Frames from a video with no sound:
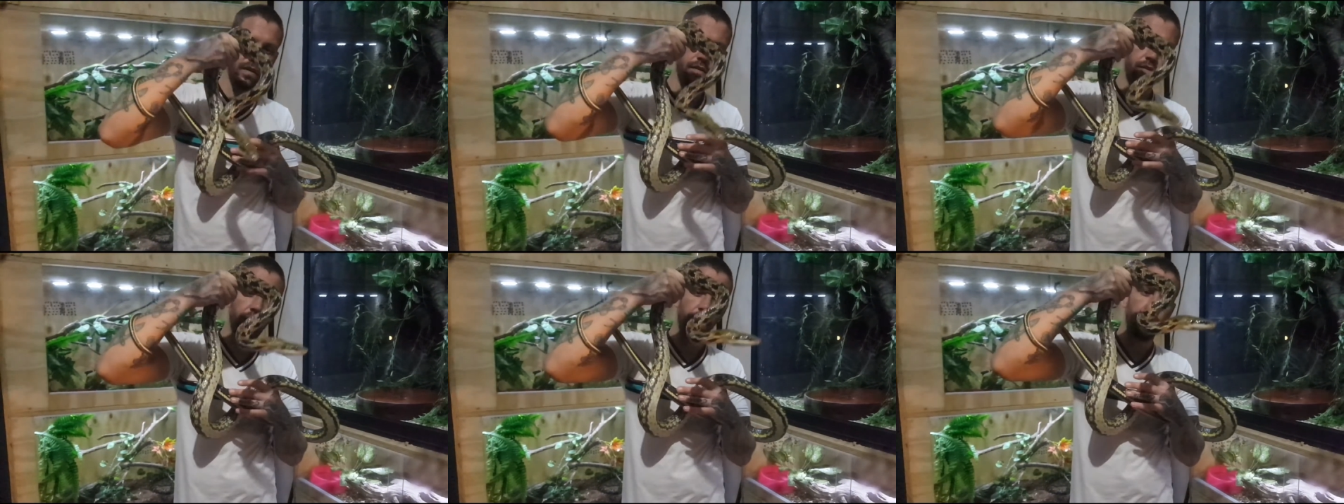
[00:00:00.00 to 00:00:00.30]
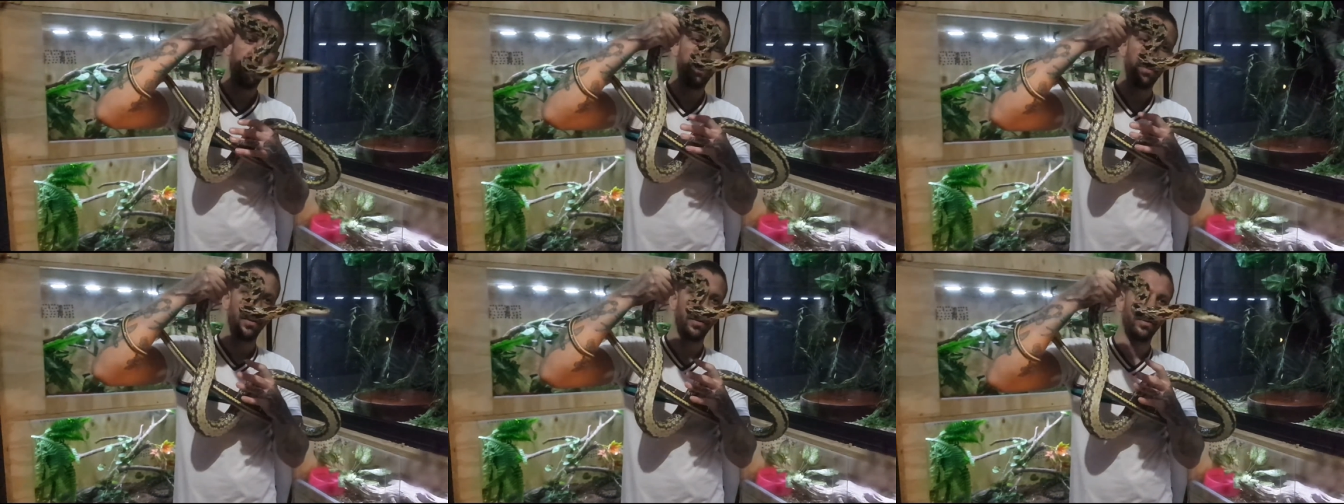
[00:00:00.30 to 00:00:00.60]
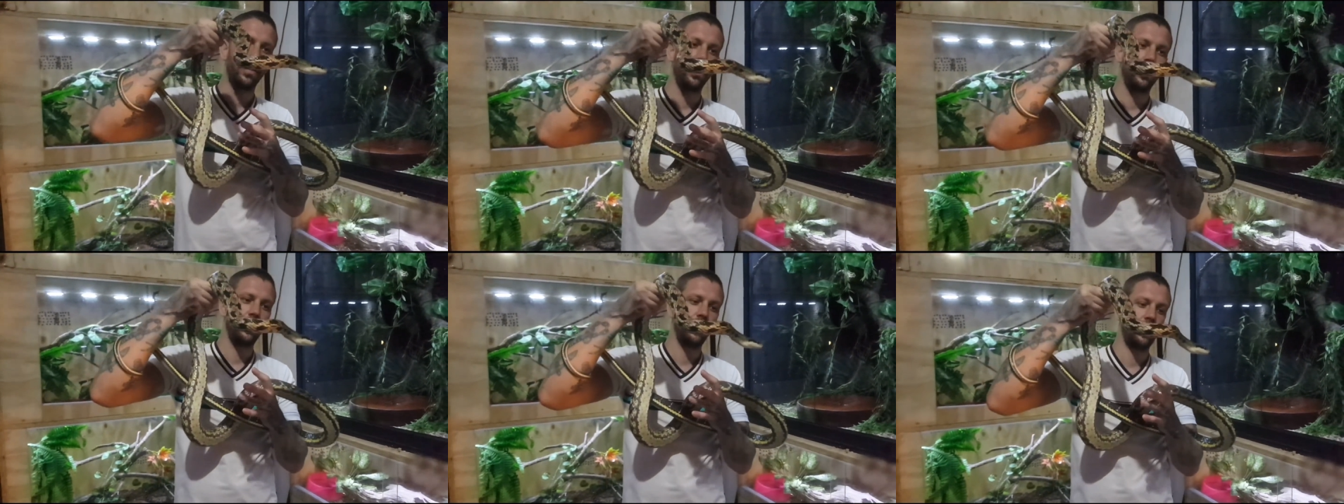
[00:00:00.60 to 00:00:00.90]
So
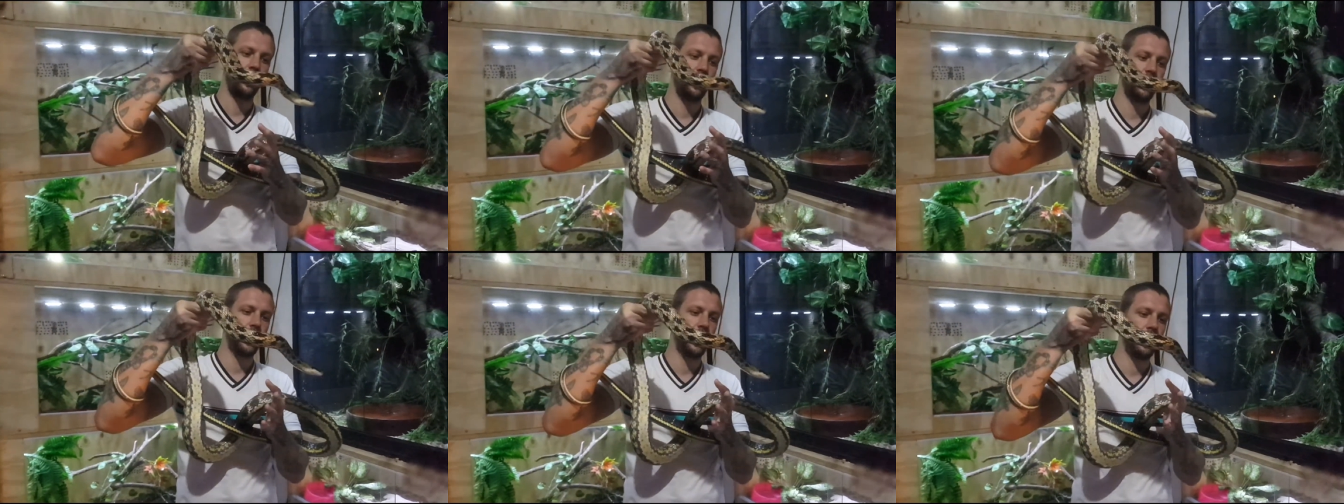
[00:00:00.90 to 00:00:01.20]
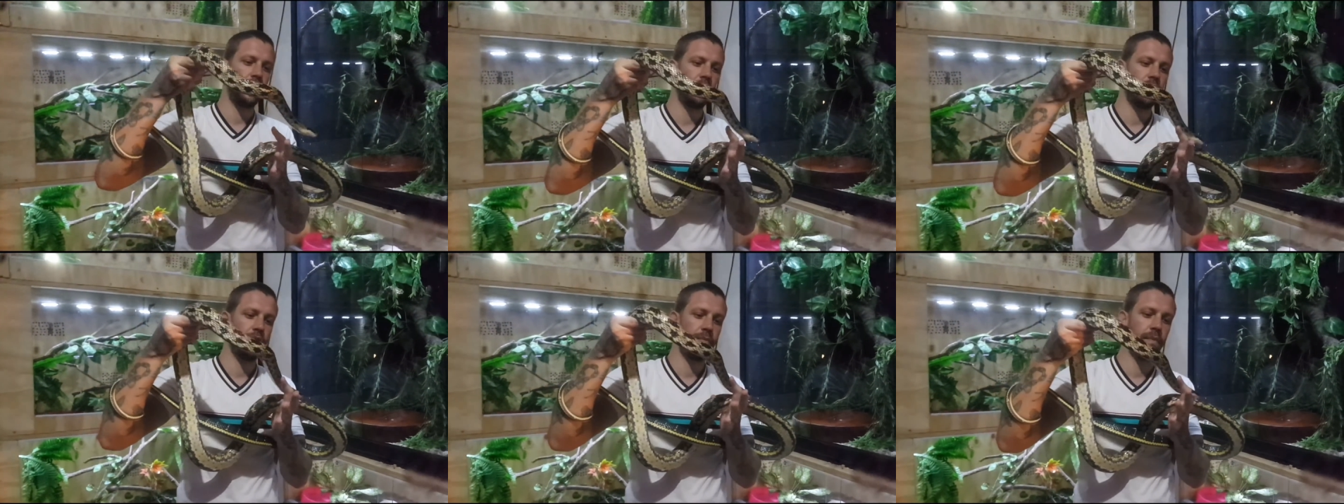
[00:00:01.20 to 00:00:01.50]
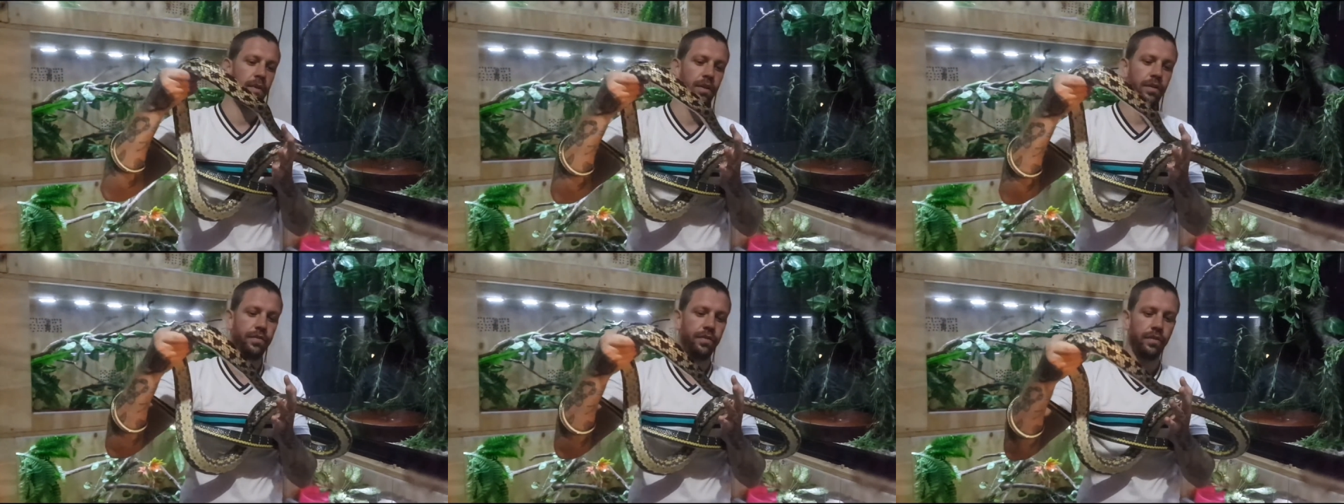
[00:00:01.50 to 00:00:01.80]
look at this
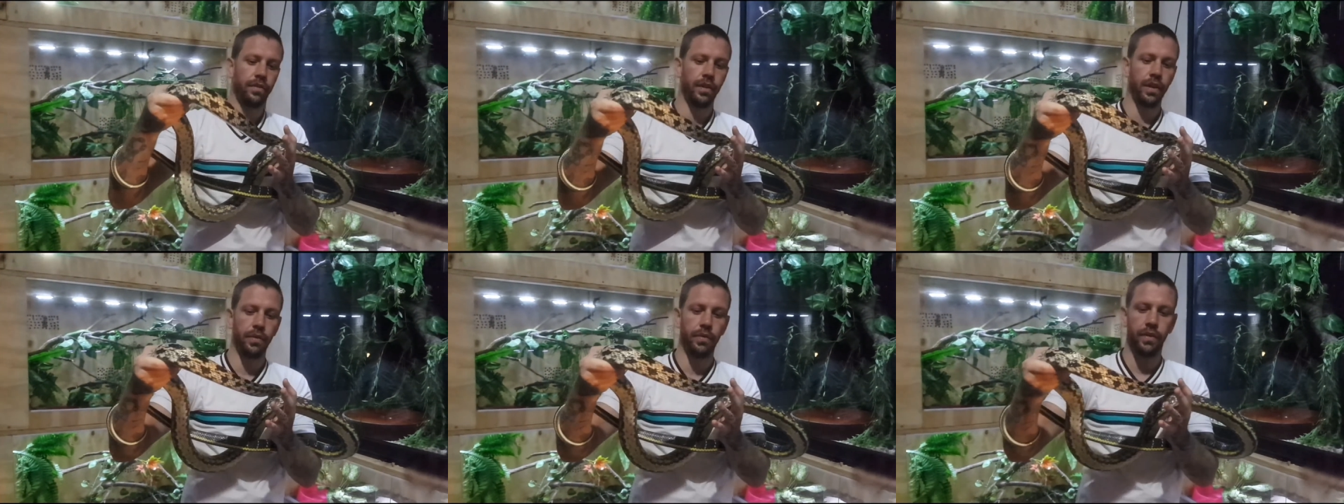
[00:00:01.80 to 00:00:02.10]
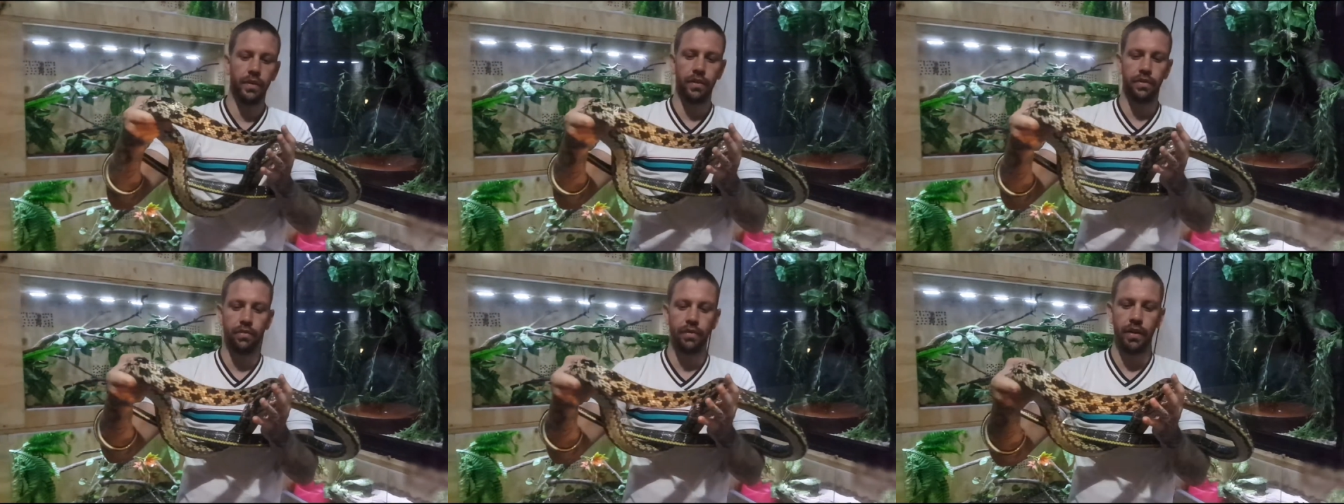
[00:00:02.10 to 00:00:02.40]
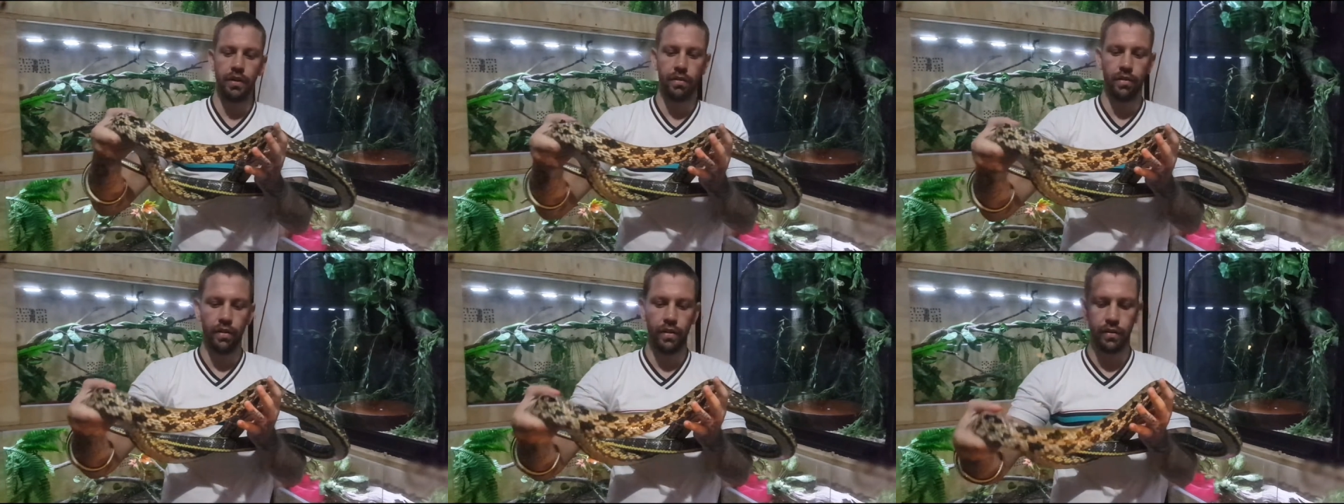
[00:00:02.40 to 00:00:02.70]
beautiful Taiwanese
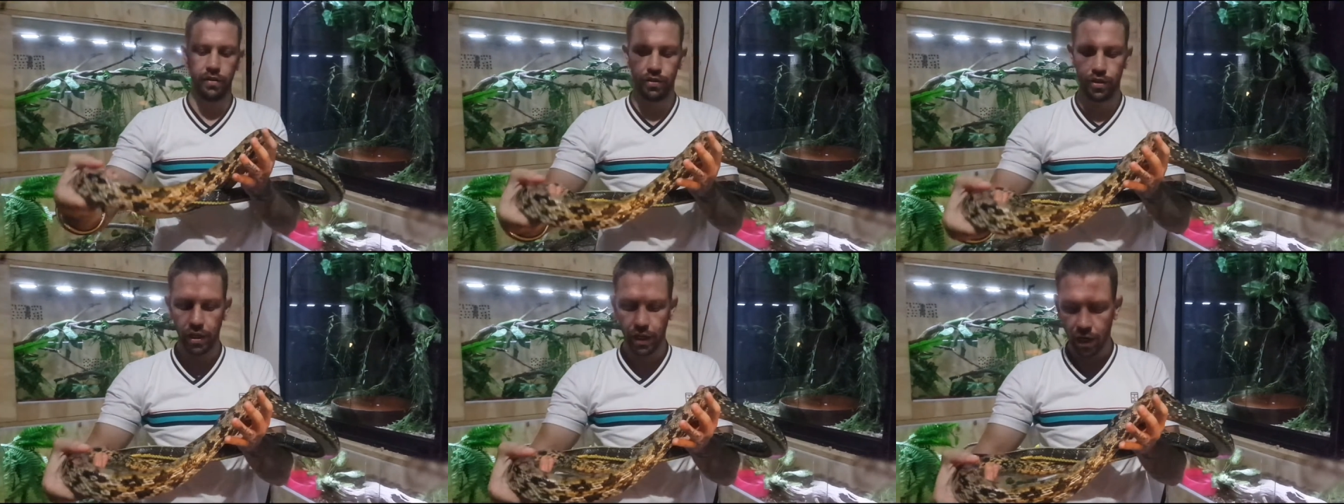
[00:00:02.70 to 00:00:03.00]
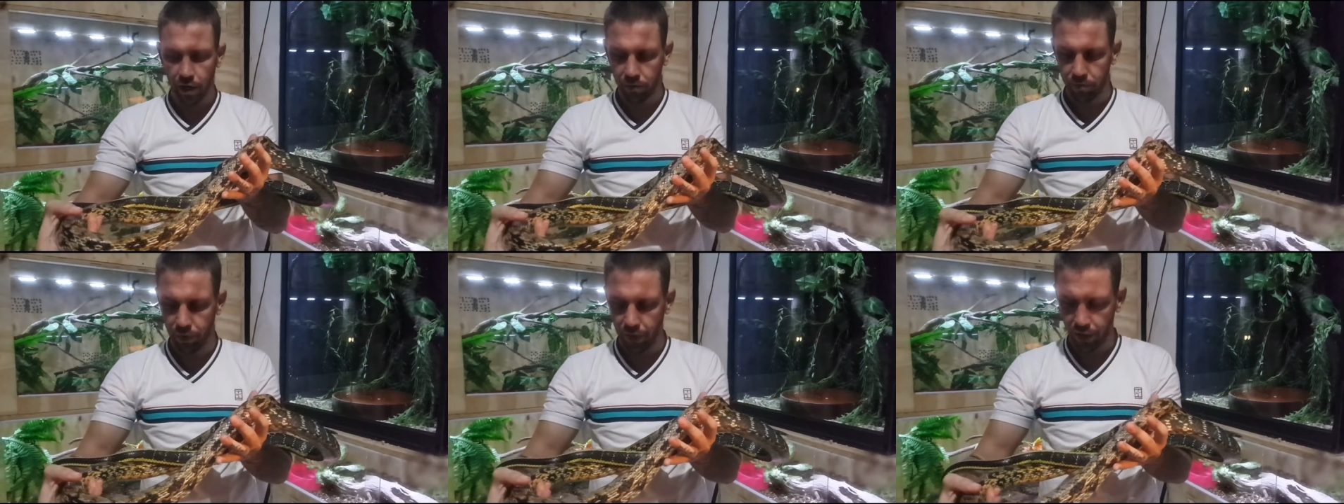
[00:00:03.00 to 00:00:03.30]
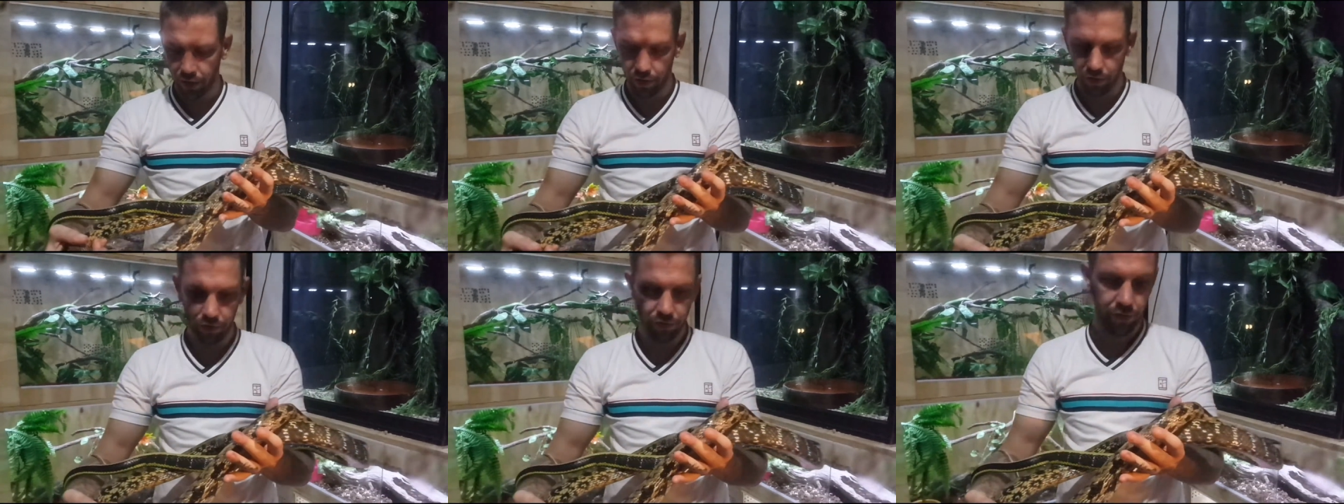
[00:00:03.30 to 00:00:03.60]
red snake. Check how
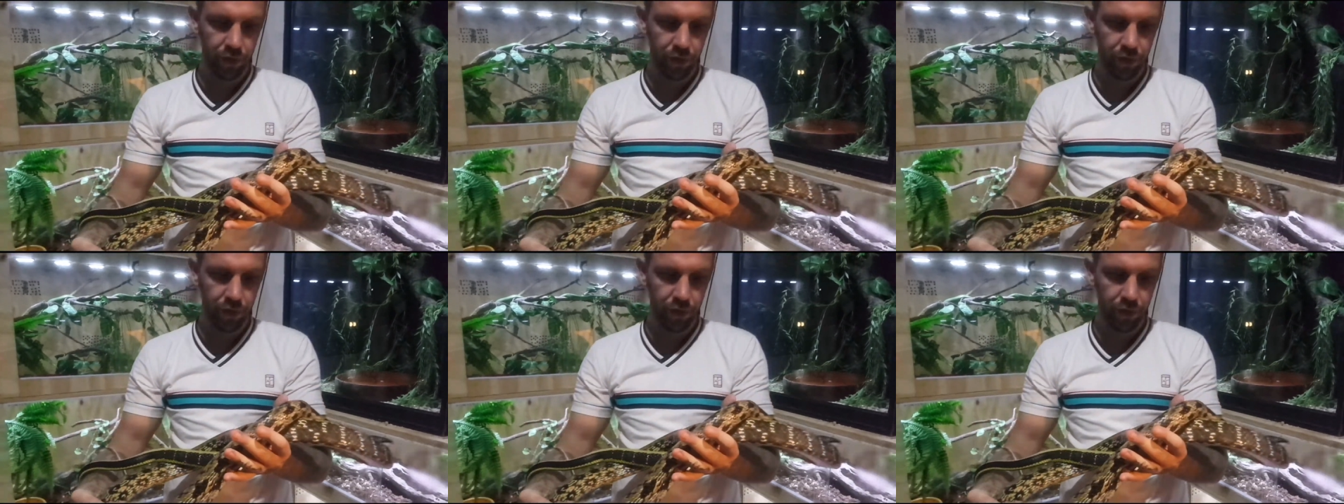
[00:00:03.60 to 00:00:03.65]
big this